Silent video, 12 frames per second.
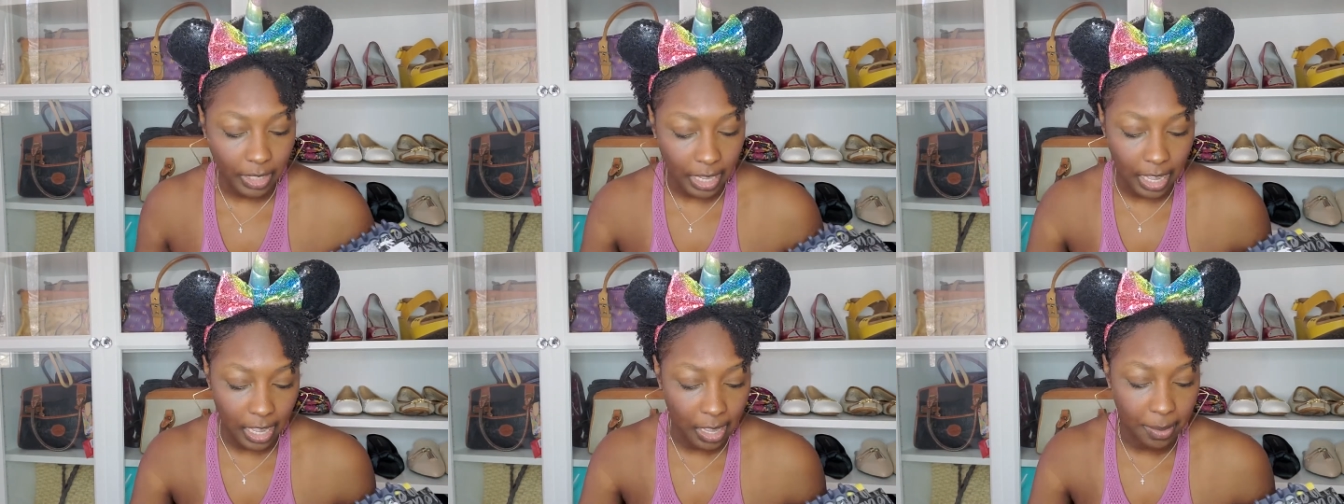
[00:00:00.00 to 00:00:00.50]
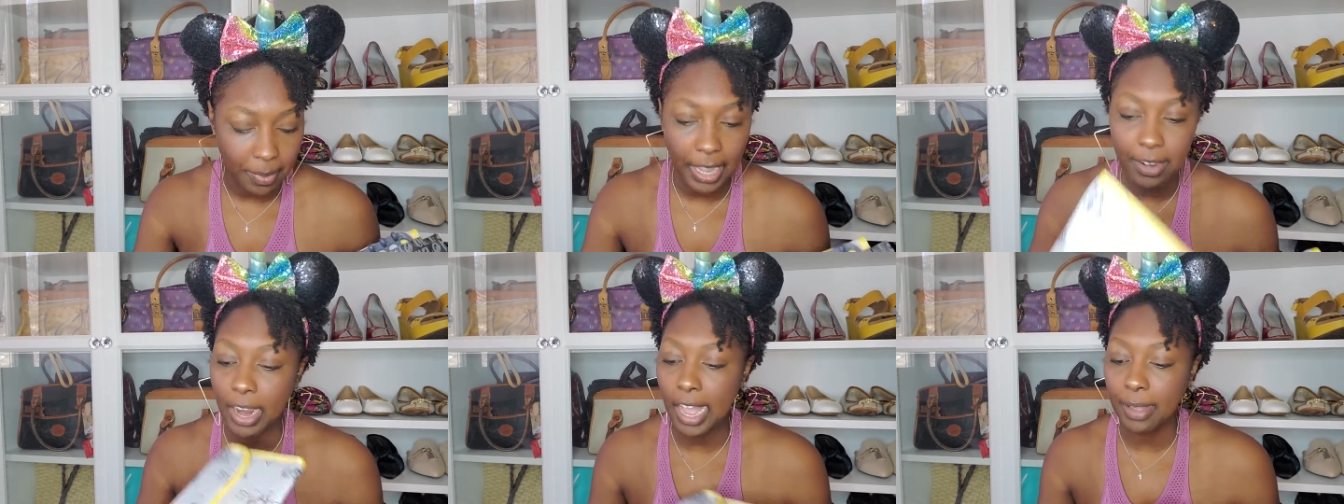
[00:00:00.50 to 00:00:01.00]

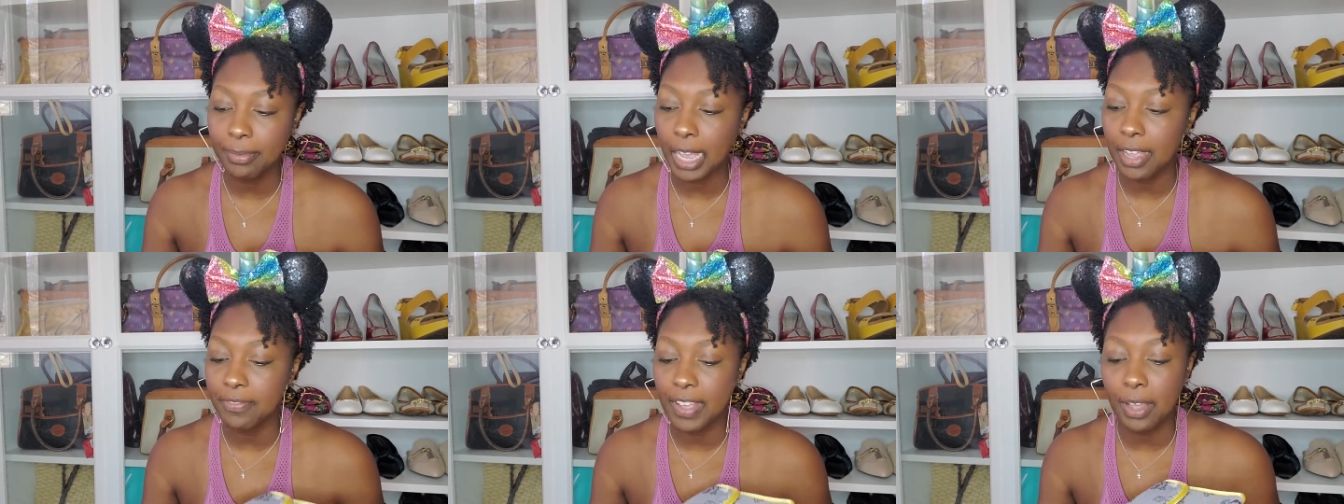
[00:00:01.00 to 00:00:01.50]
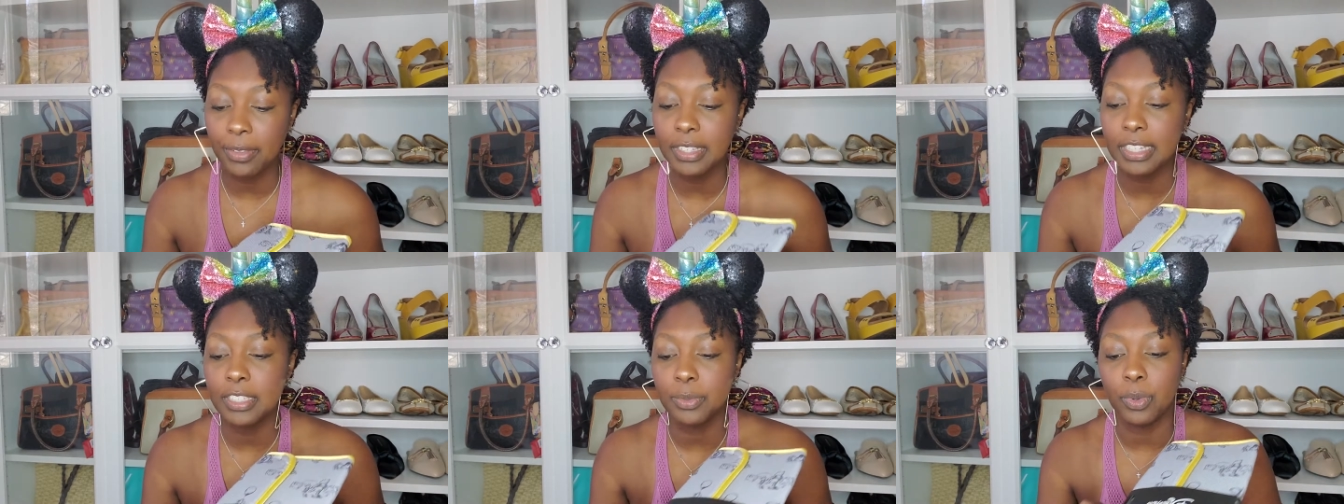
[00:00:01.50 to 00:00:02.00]
I found
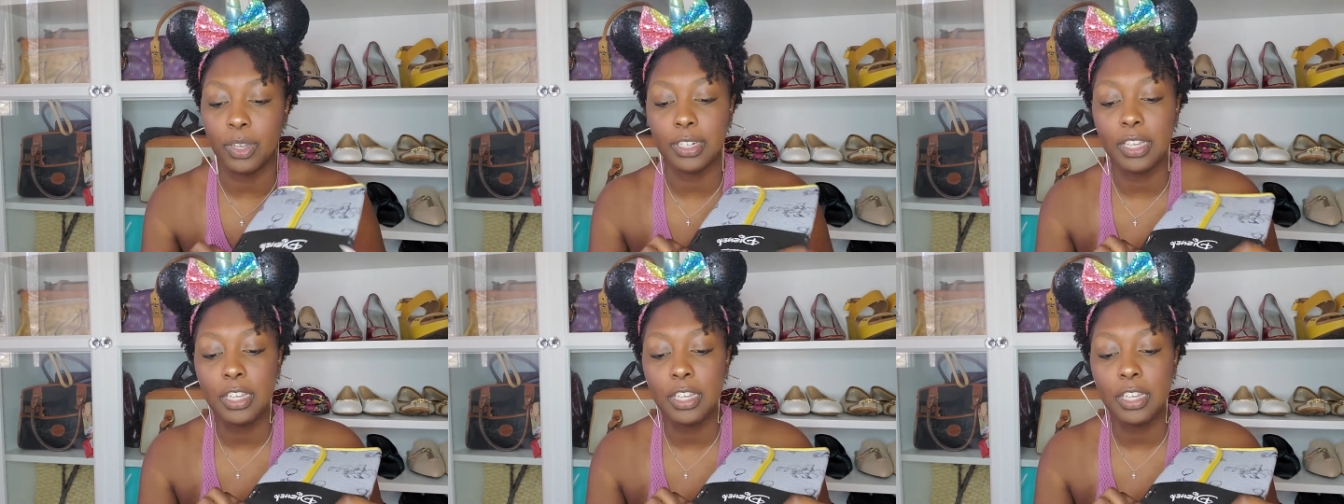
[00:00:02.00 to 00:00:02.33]
this one.